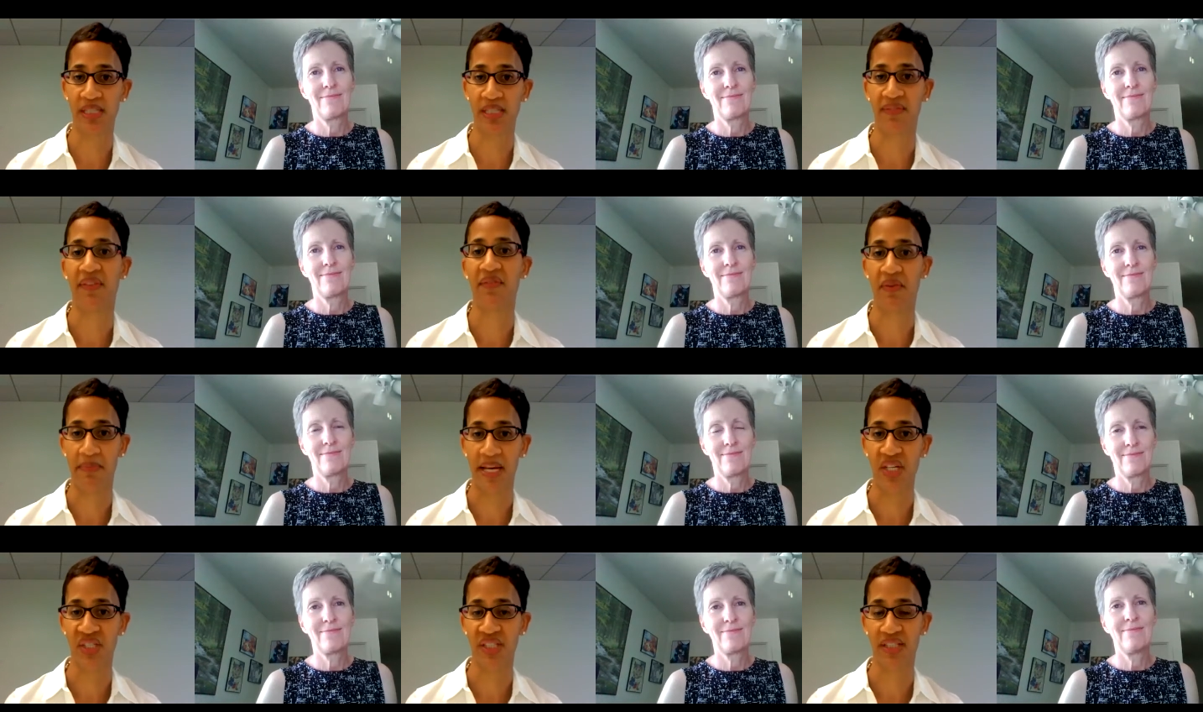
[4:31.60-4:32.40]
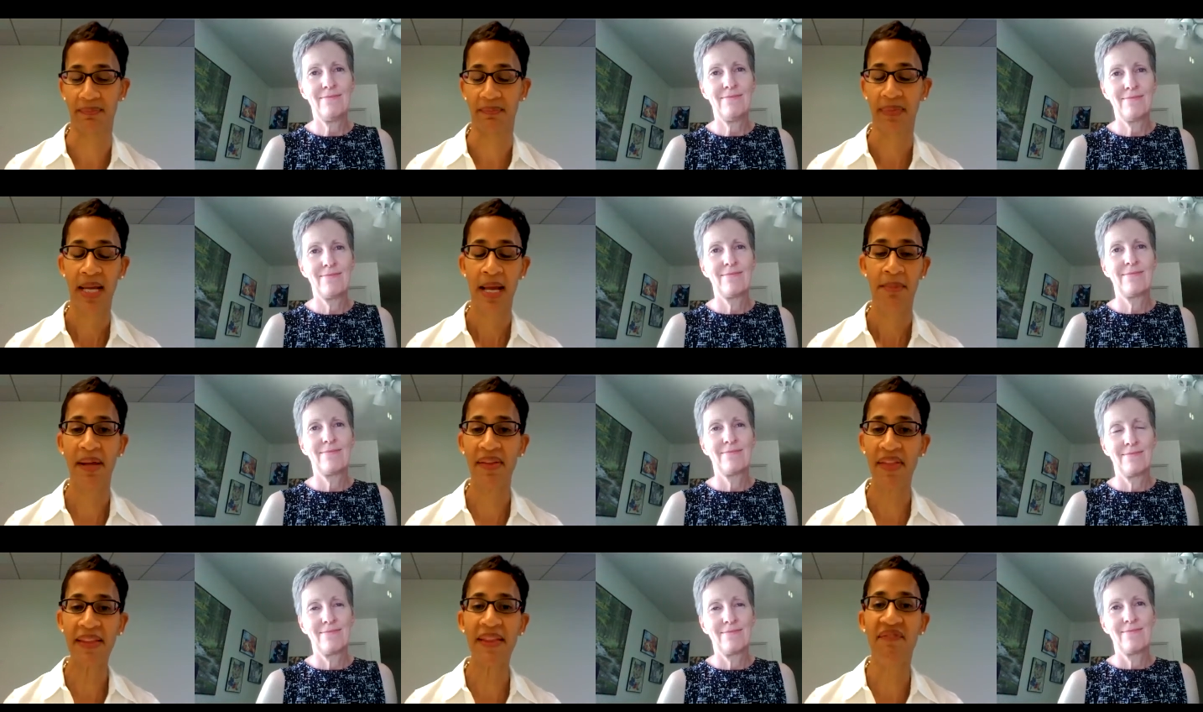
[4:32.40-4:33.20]
Speaker 1: of information. But I
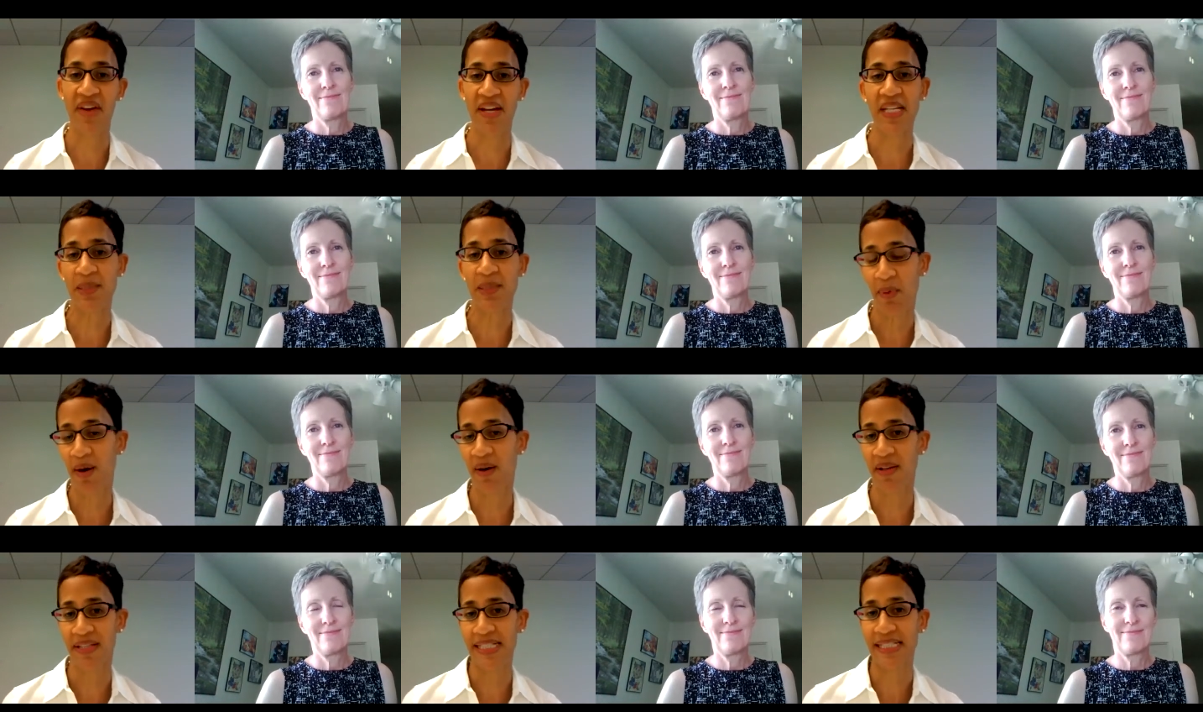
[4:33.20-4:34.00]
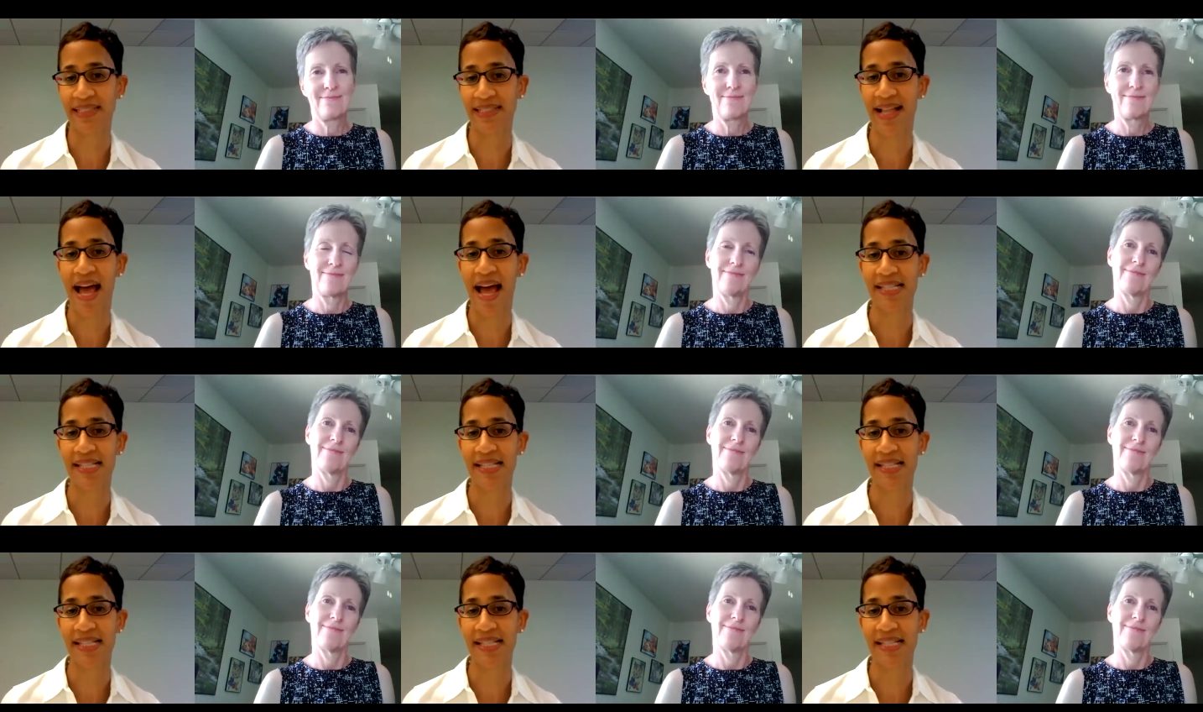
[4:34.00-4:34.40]
think the funnest part of this class